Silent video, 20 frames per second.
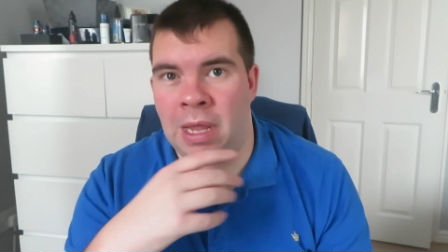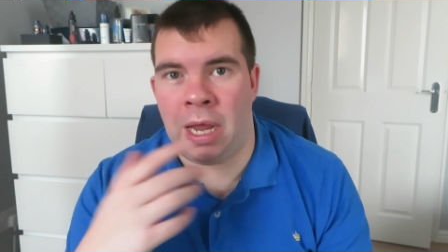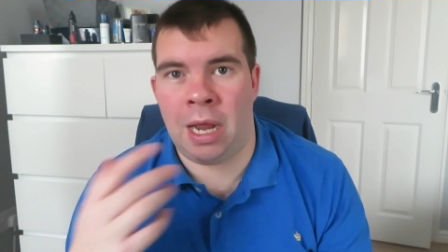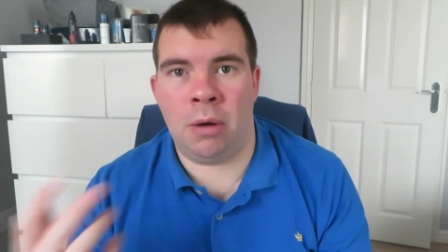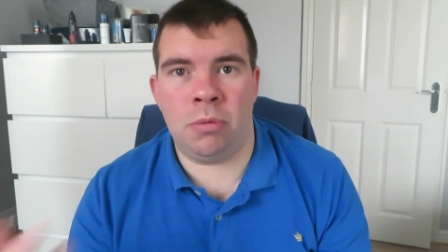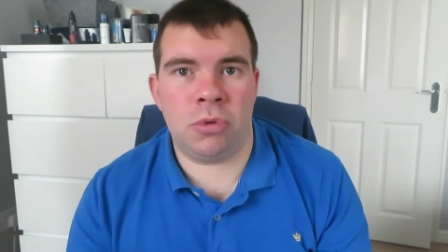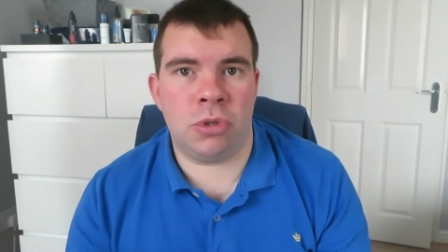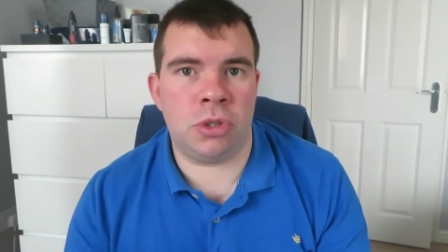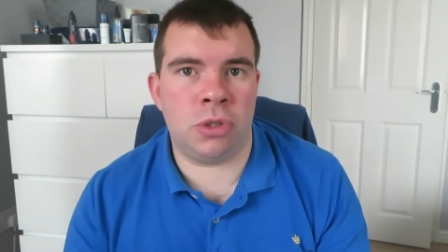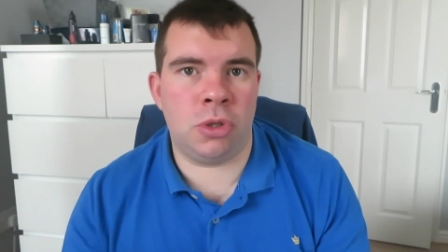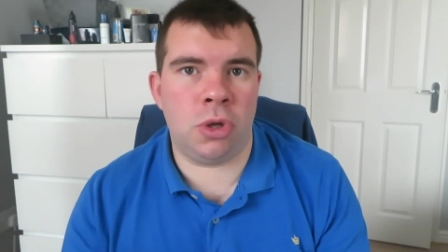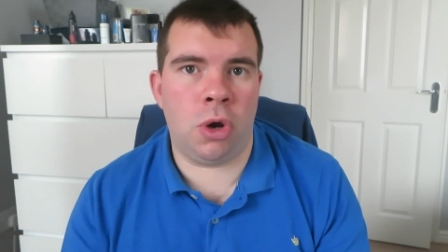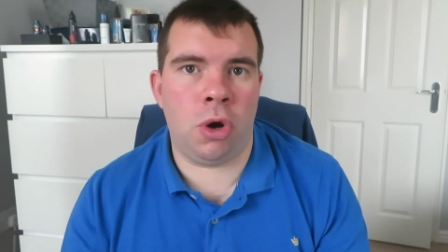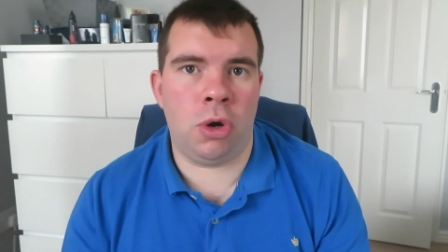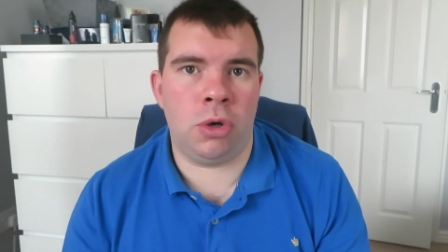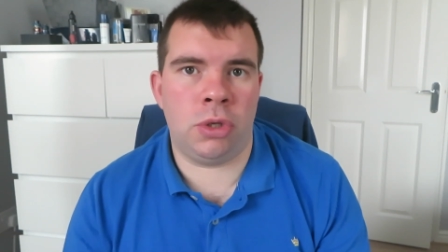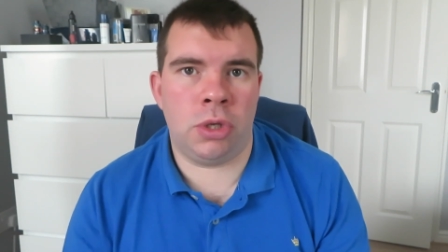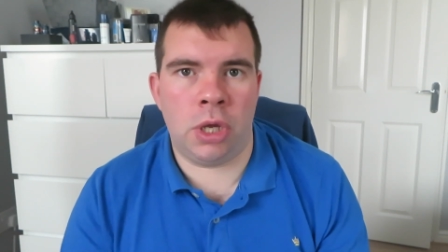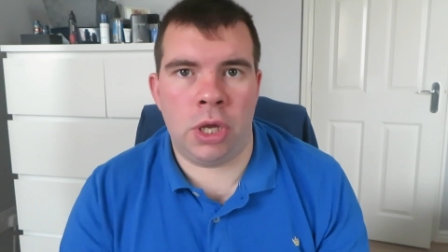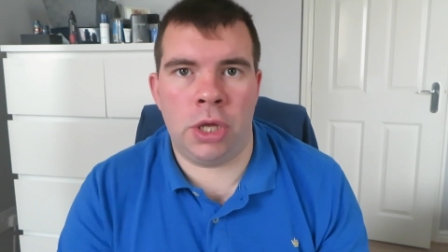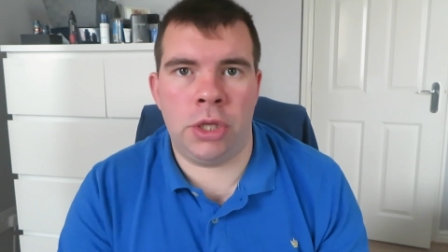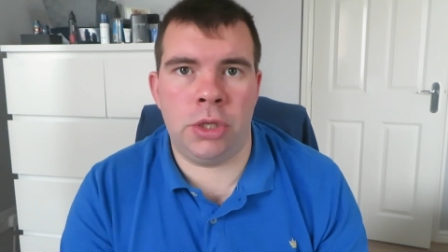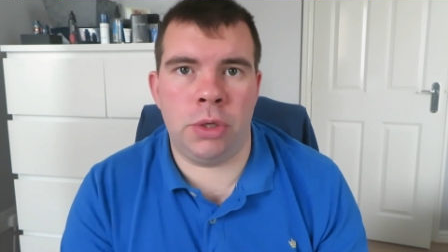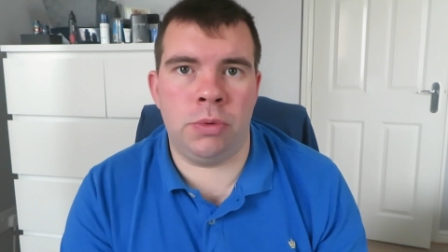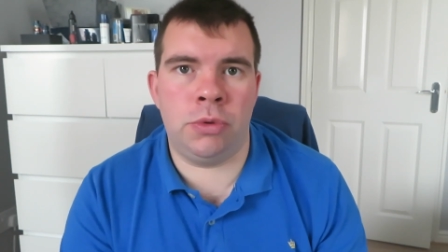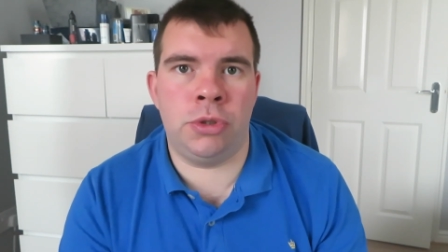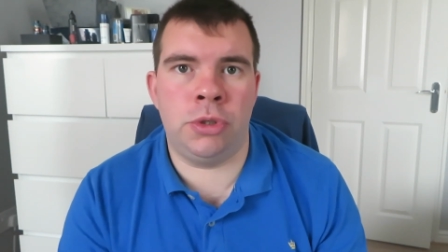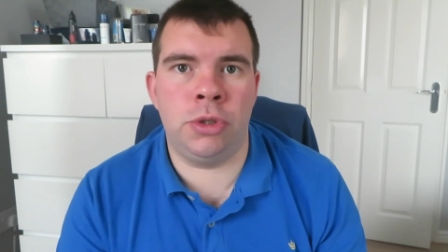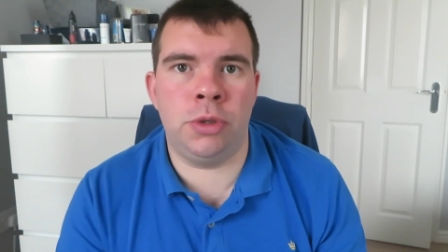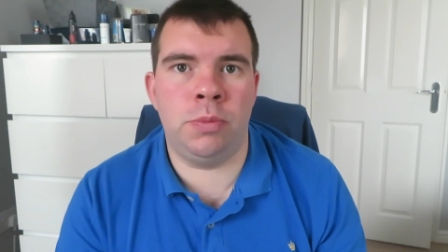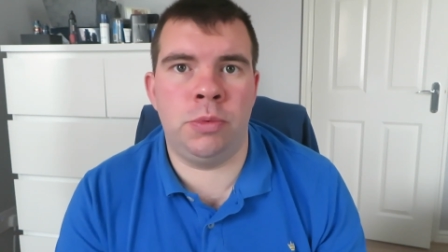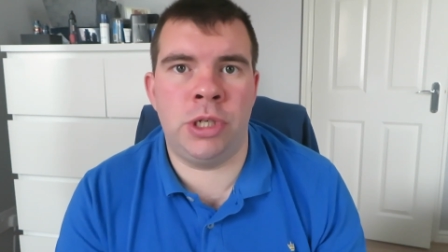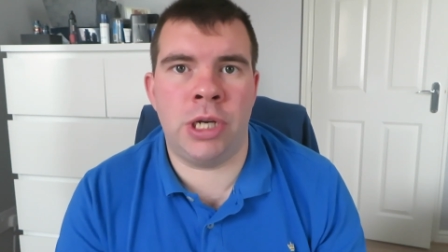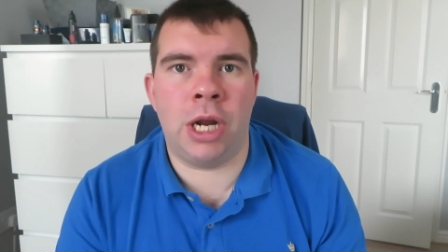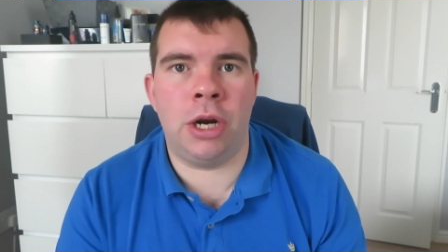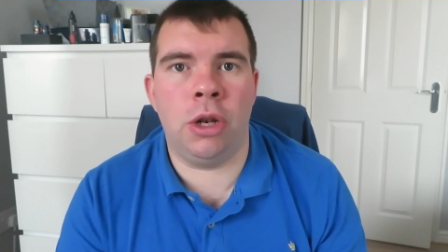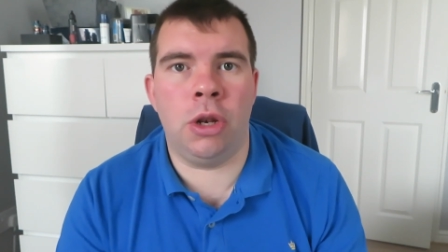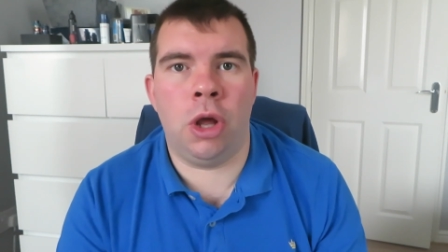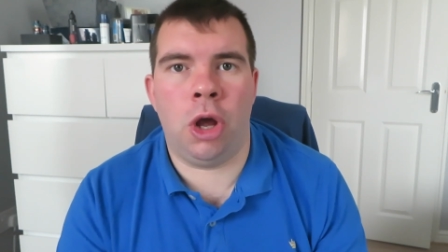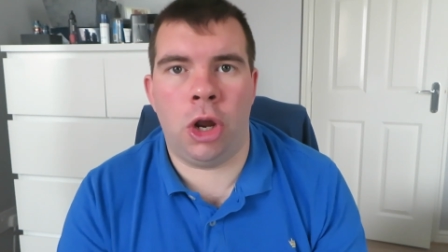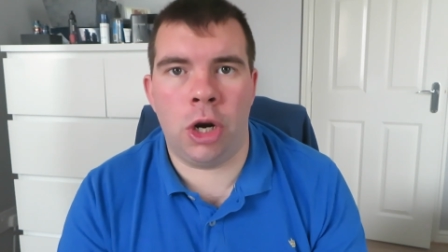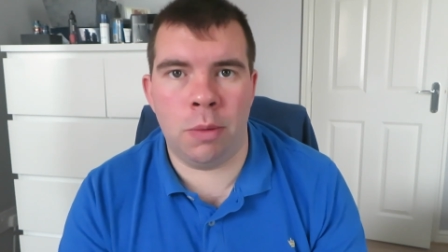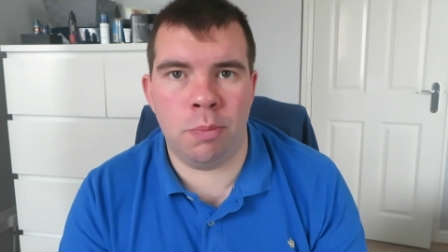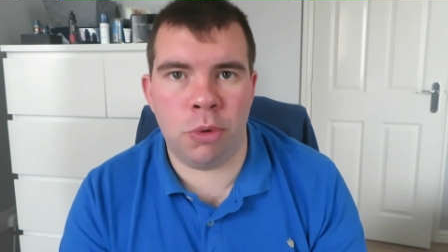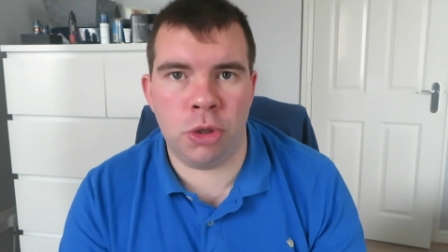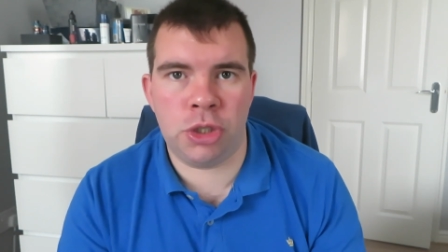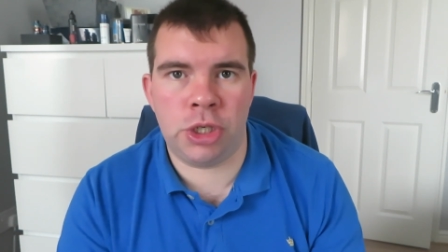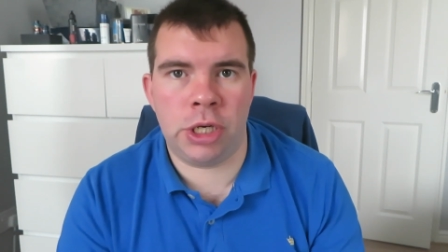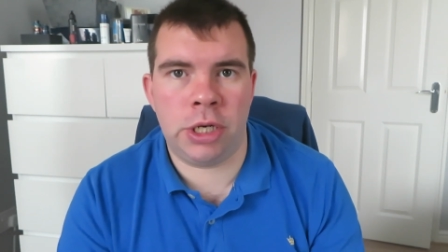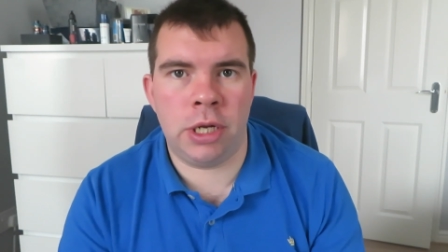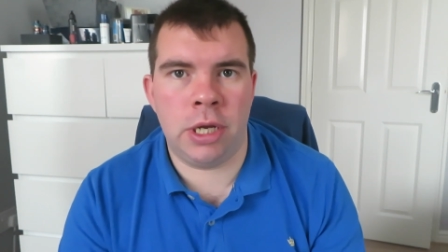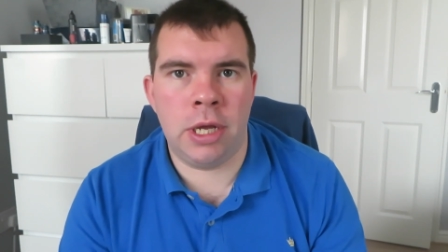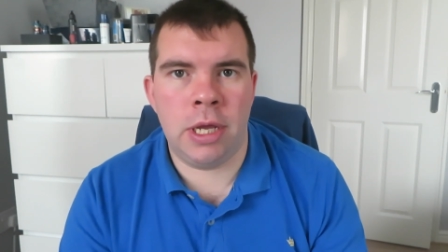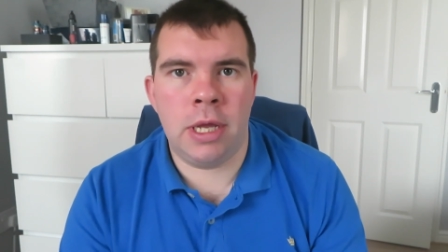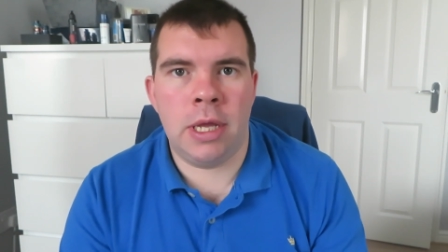how to start a YouTube channel on a budget.